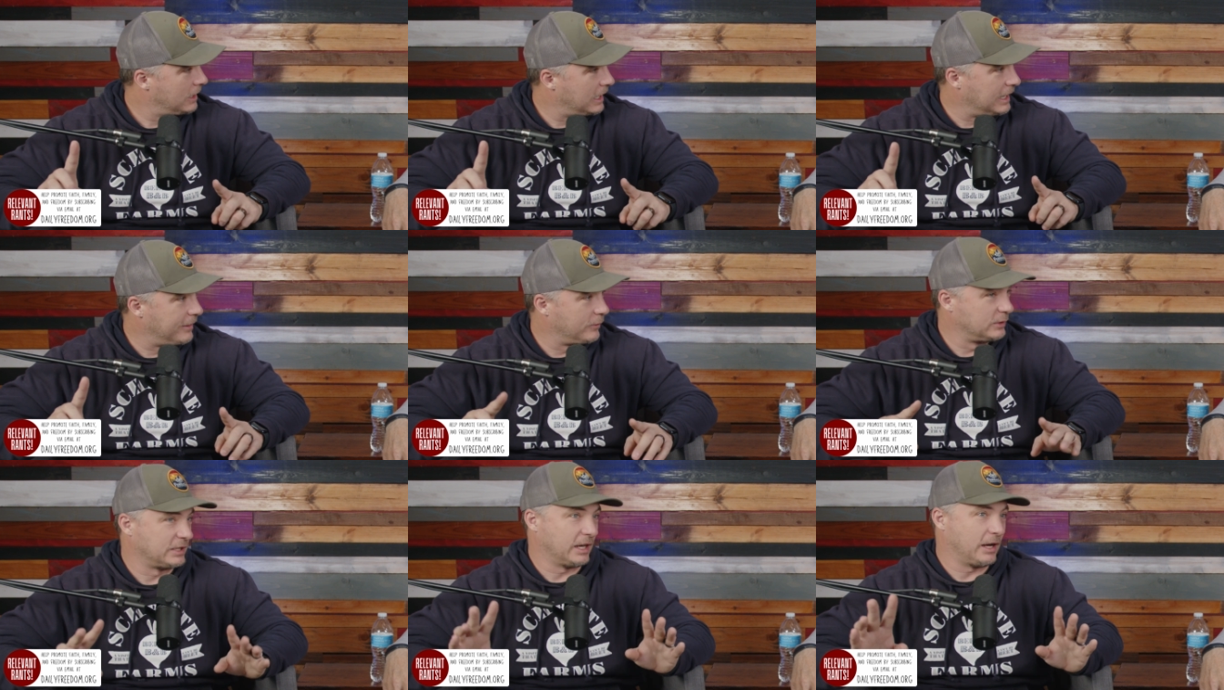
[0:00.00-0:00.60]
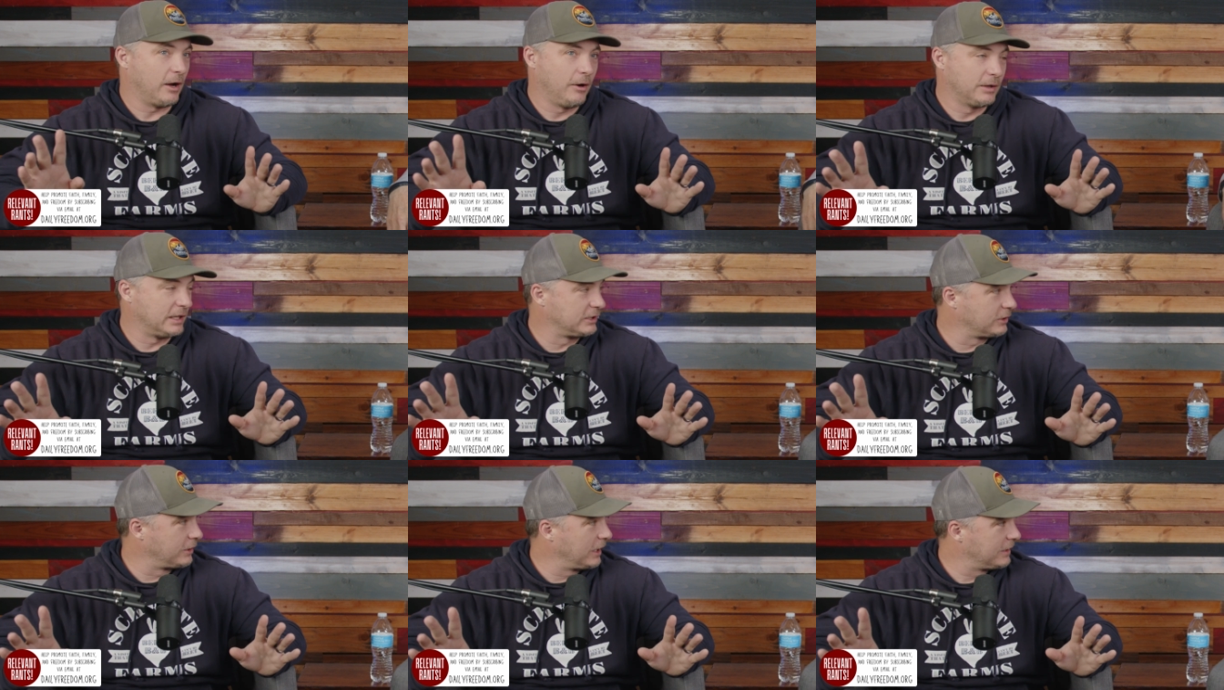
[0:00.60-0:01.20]
And everyone's like, oh,
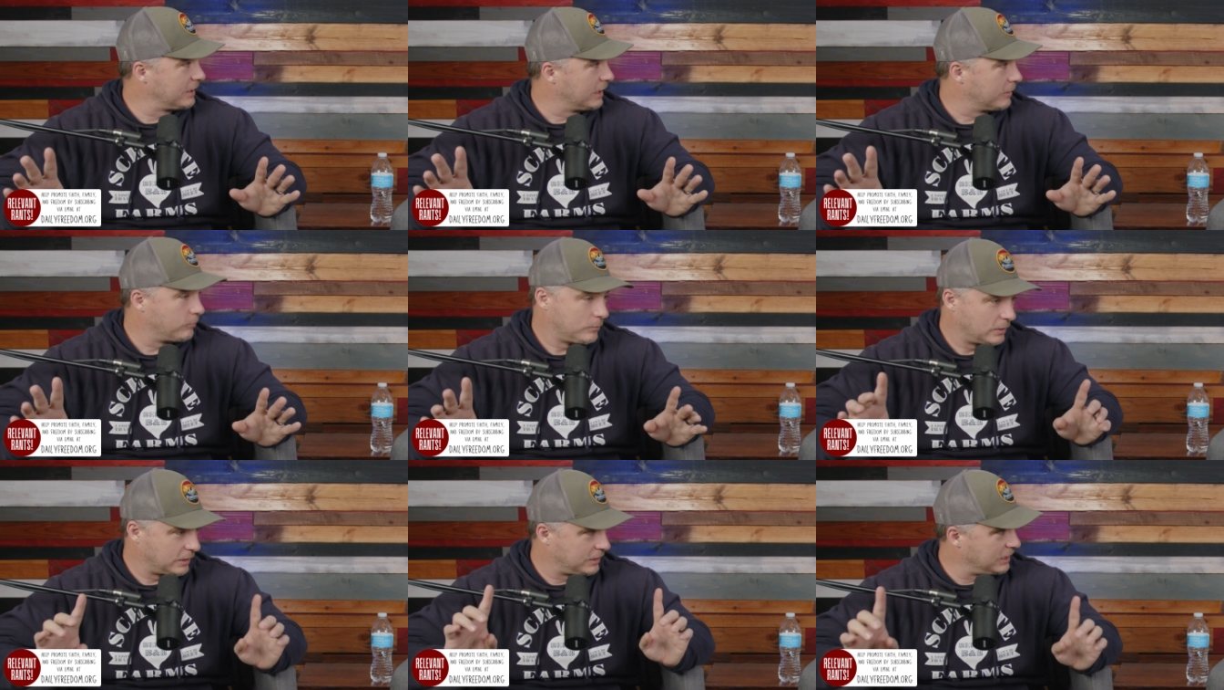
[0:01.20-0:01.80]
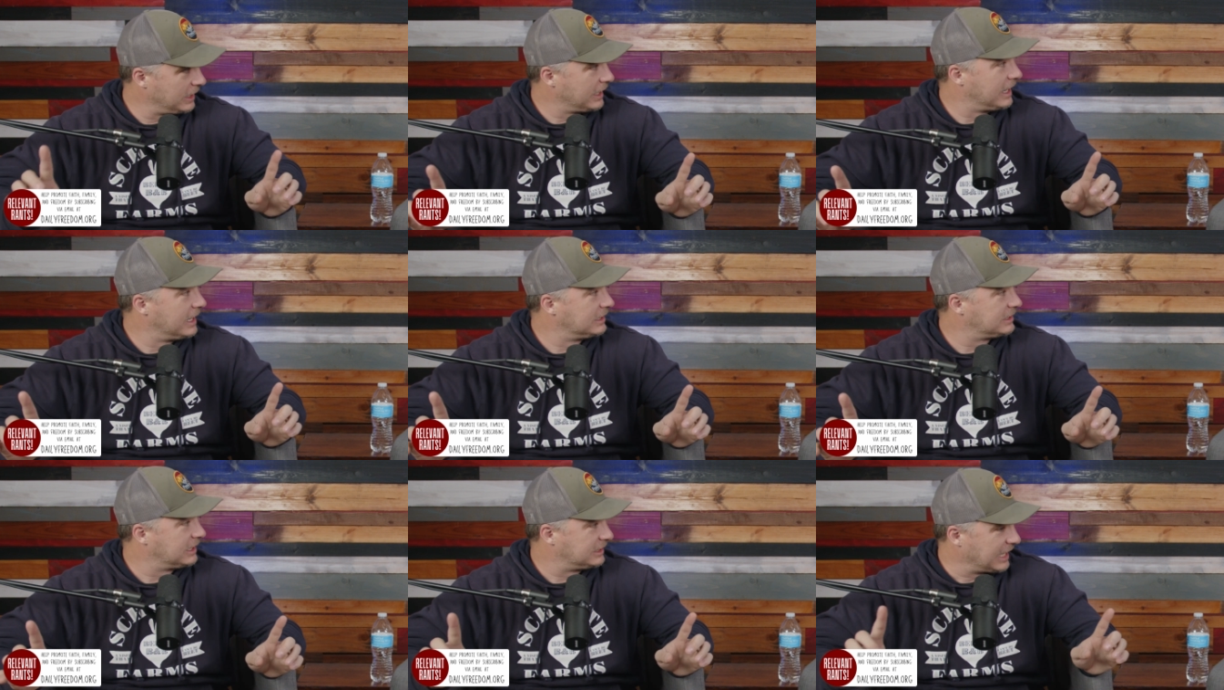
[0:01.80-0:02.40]
that's a great thing. The thing
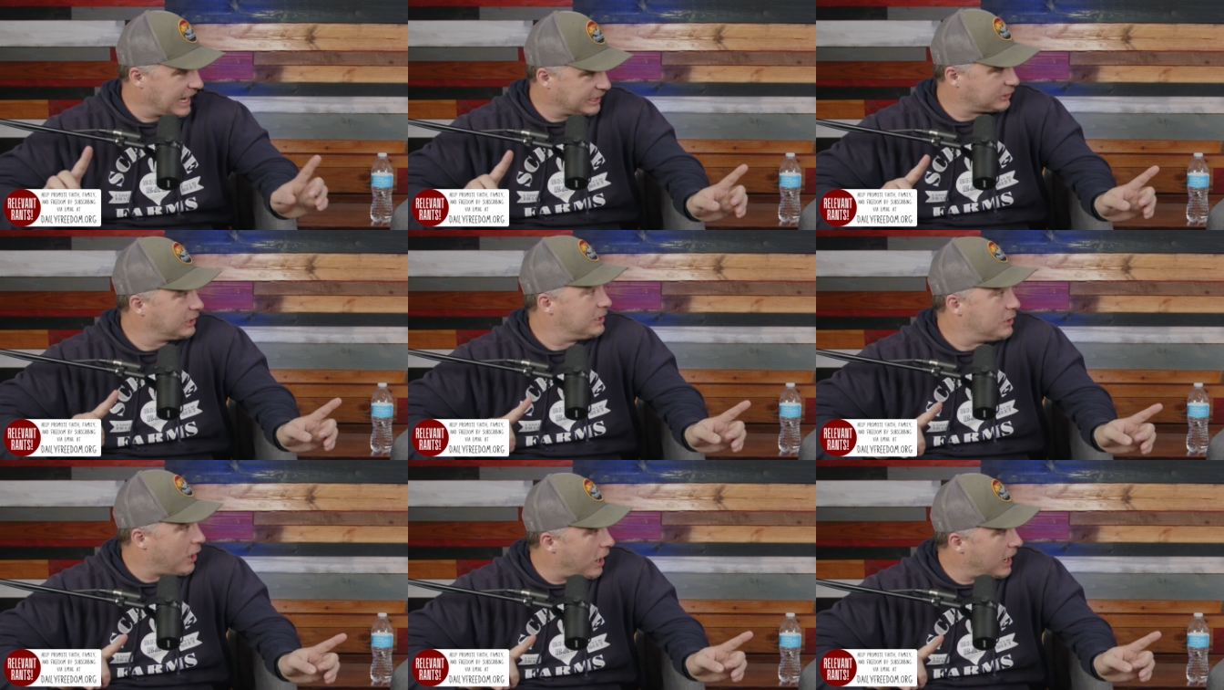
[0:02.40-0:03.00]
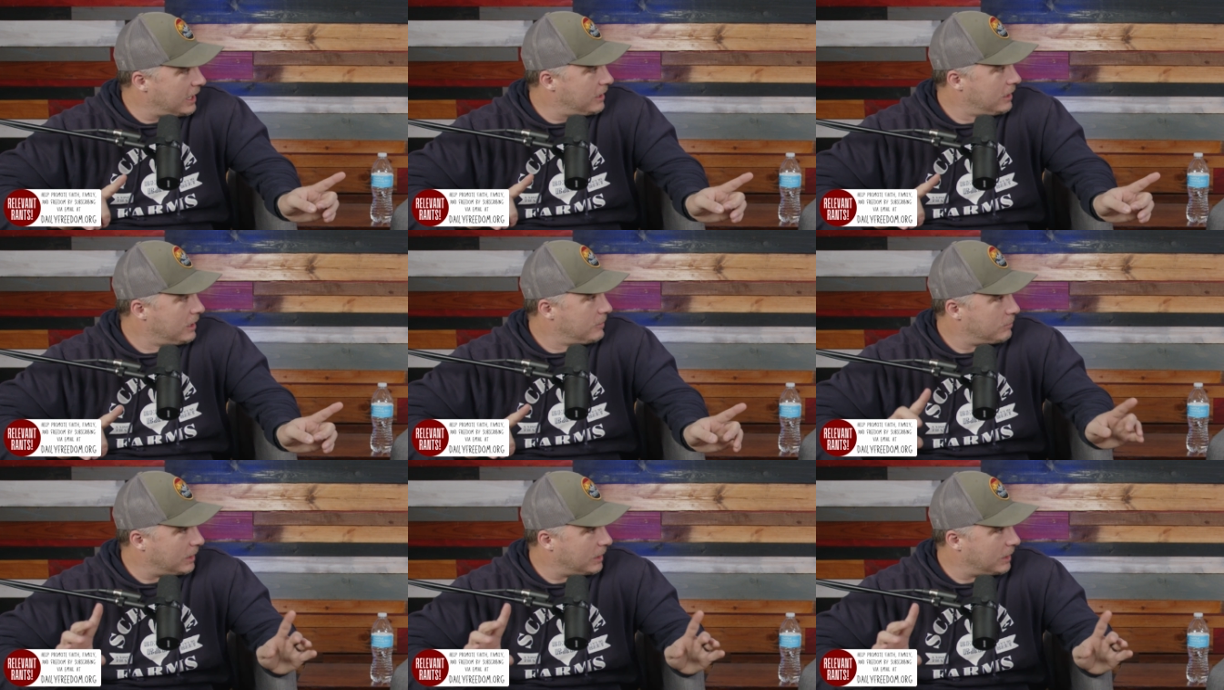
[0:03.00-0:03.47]
is, it's actually not,